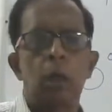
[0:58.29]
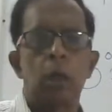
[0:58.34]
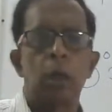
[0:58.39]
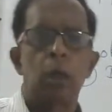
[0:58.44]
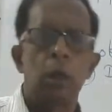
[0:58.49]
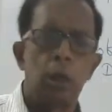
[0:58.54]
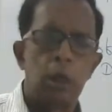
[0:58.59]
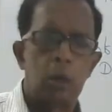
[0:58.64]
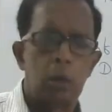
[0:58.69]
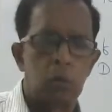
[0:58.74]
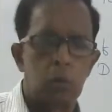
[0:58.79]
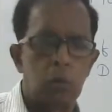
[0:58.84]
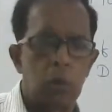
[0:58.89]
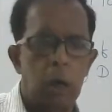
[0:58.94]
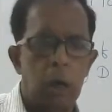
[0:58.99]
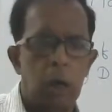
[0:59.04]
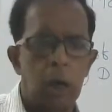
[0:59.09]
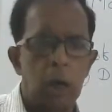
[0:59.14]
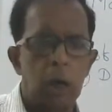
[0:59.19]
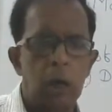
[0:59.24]
in a
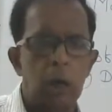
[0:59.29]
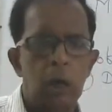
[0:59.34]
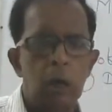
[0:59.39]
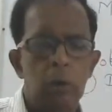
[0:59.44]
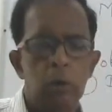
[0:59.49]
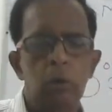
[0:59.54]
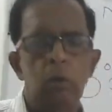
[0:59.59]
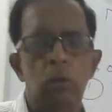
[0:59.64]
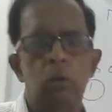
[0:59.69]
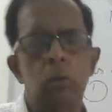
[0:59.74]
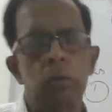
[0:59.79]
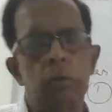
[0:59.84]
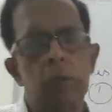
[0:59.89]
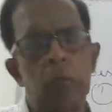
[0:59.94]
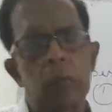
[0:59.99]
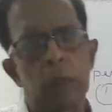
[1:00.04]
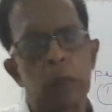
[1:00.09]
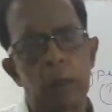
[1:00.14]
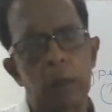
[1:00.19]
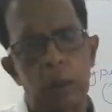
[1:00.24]
coil due to
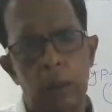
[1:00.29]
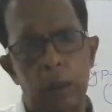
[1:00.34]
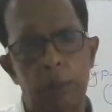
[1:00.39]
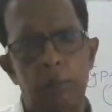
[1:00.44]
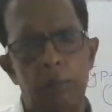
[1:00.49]
magnetic